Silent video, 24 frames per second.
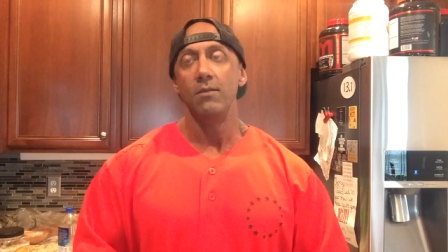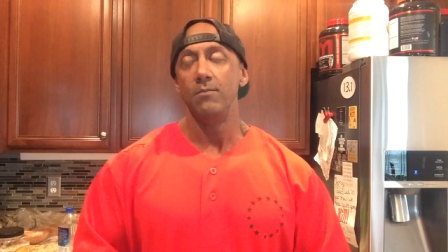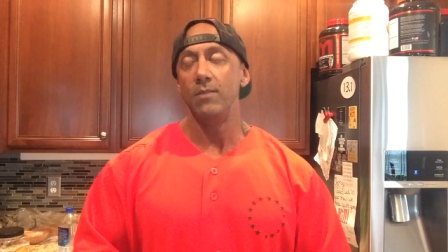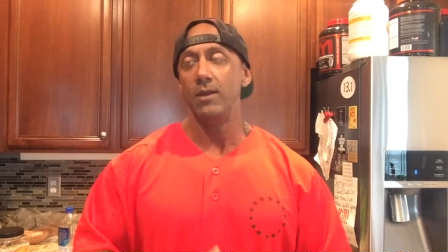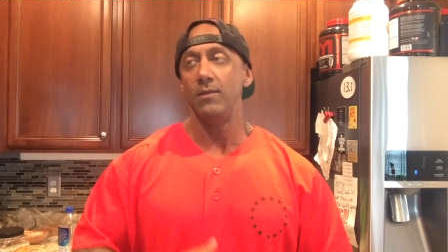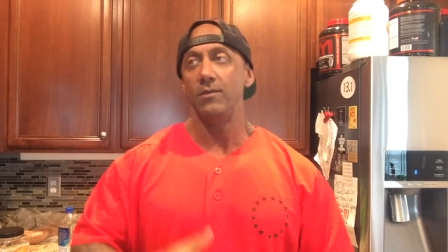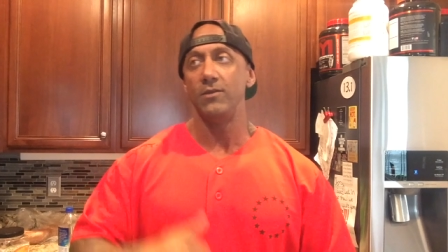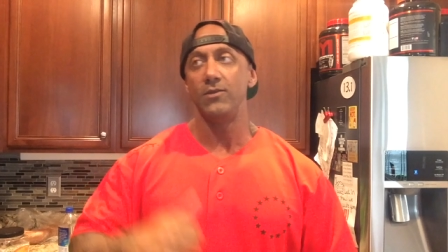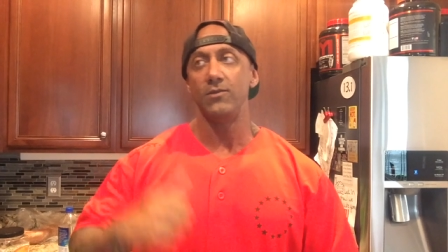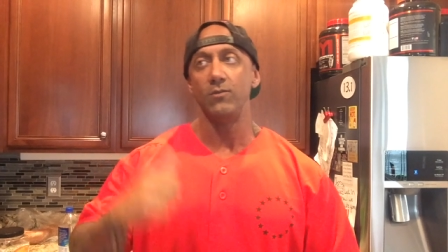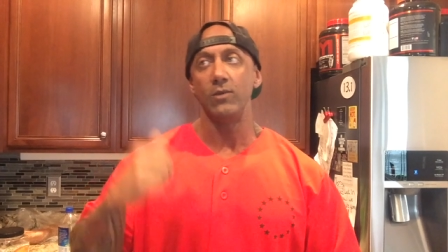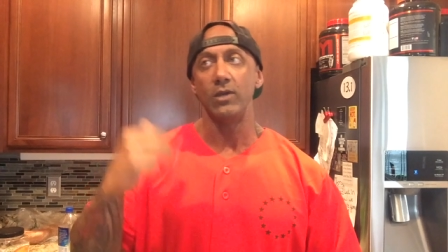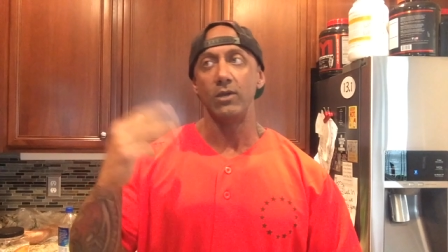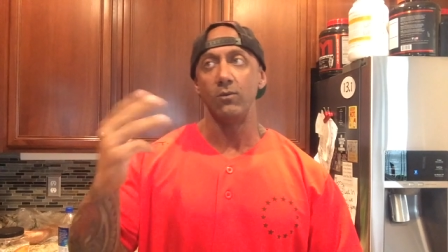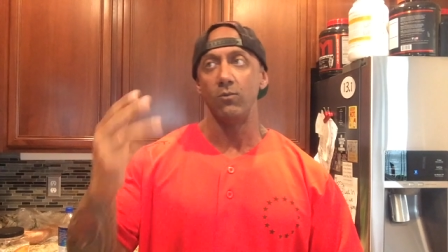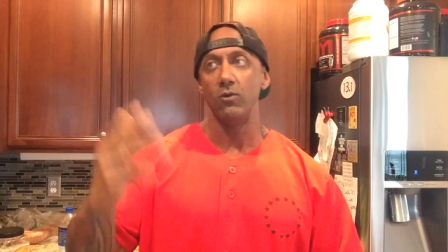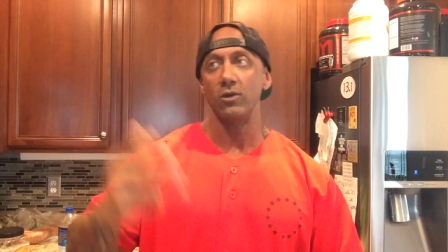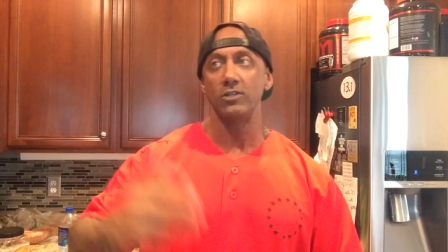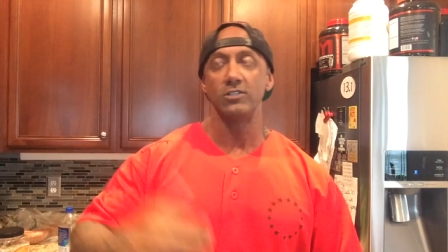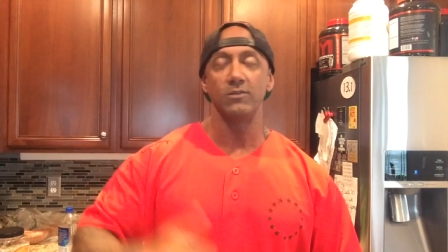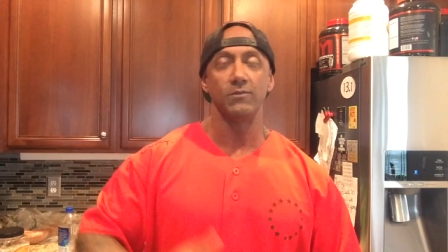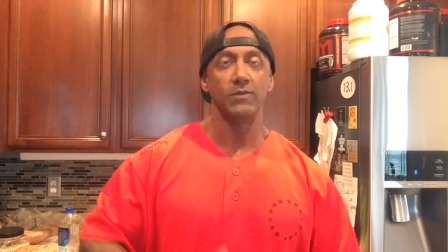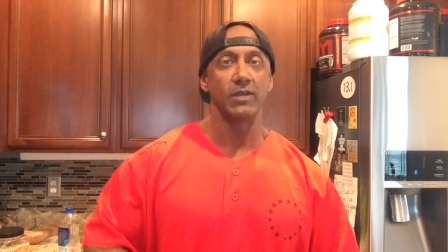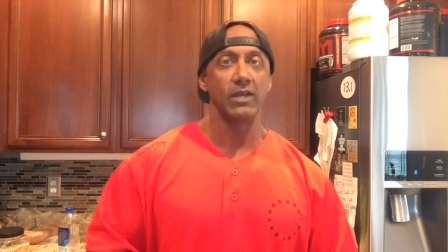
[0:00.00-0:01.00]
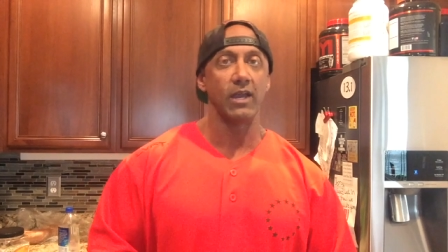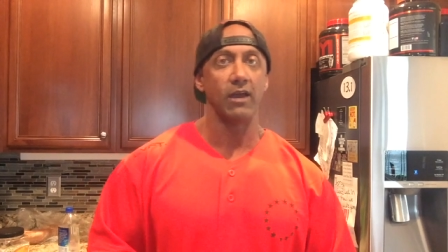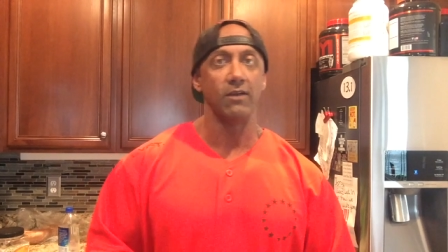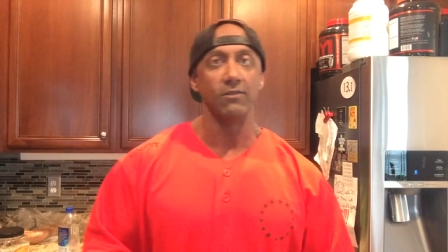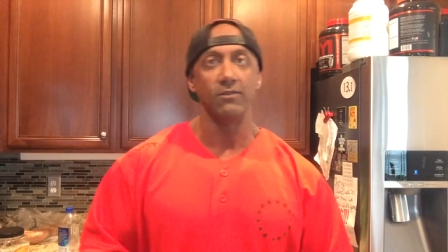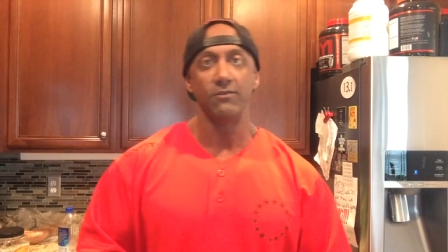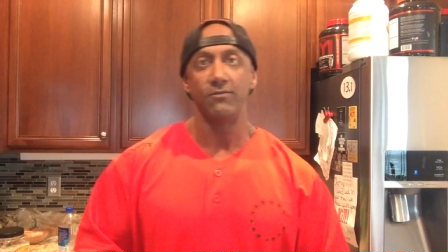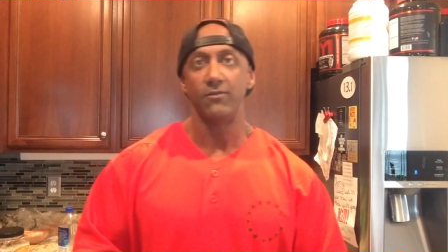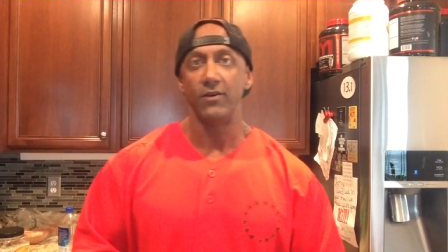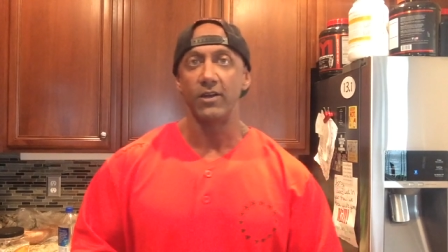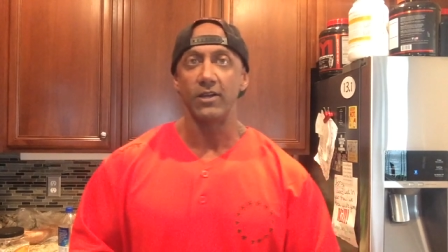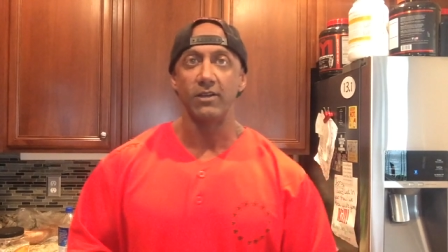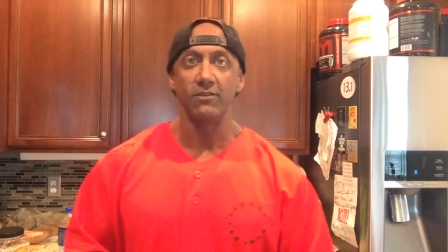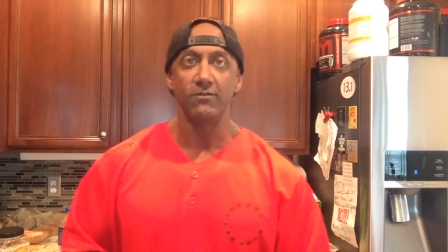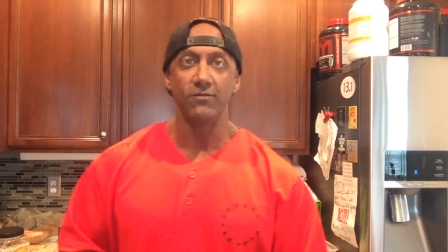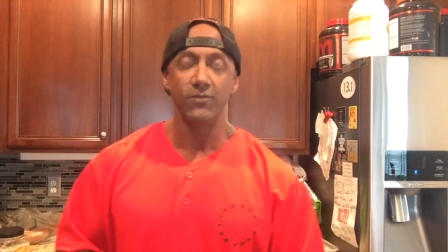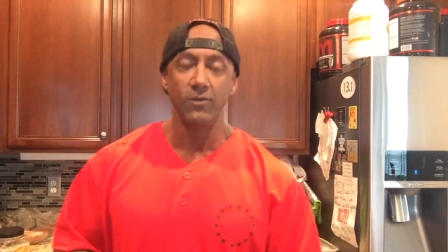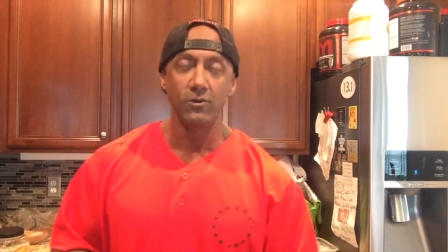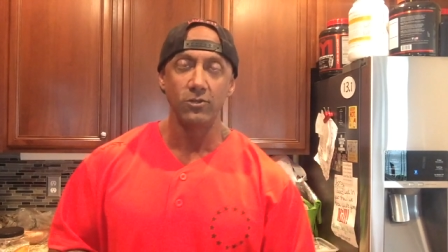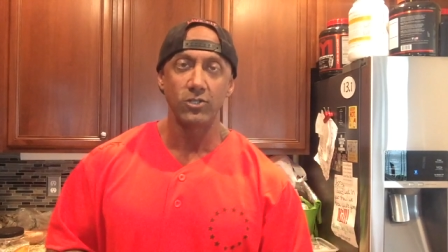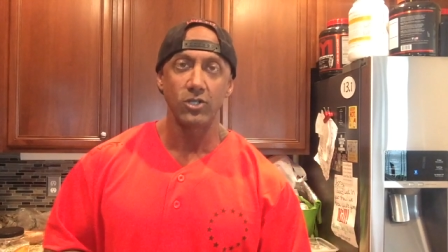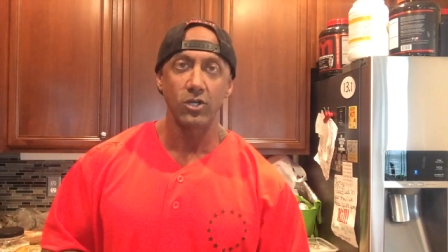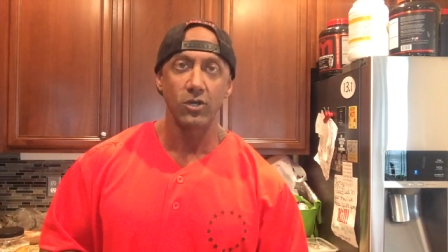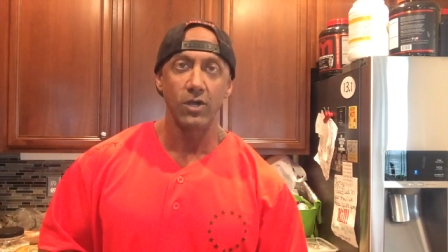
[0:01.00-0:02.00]
Maybe we can work something out in the fucking
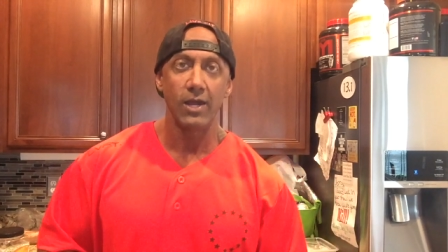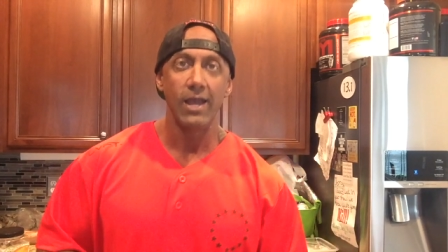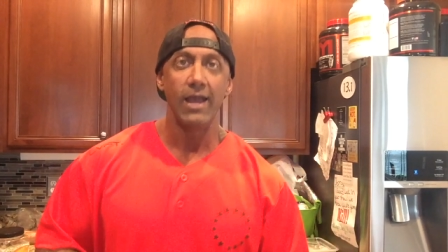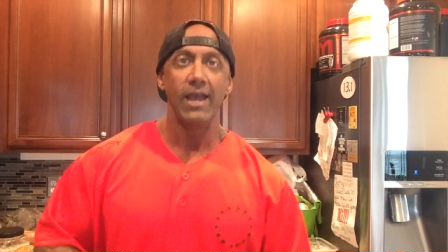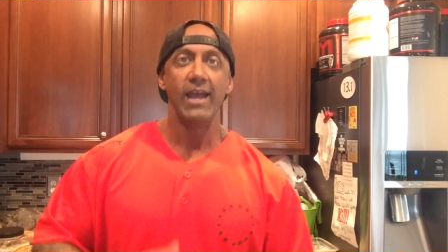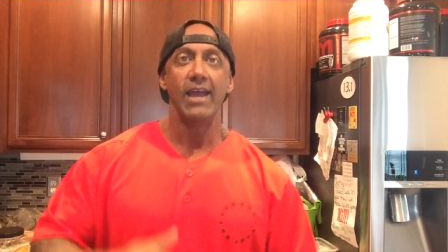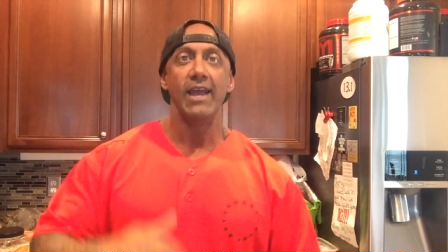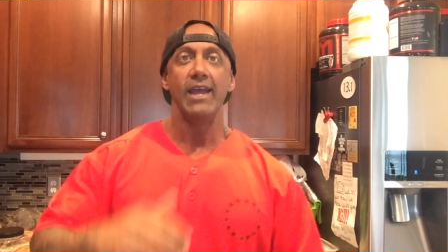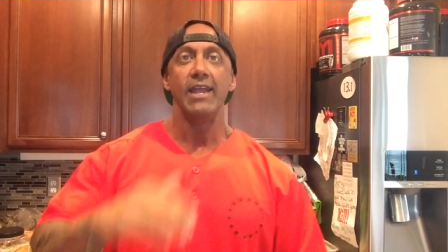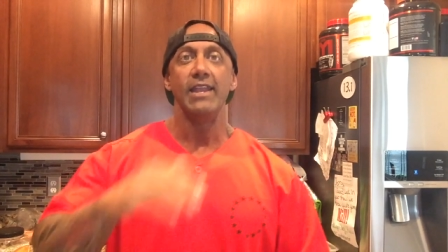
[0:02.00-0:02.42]
future.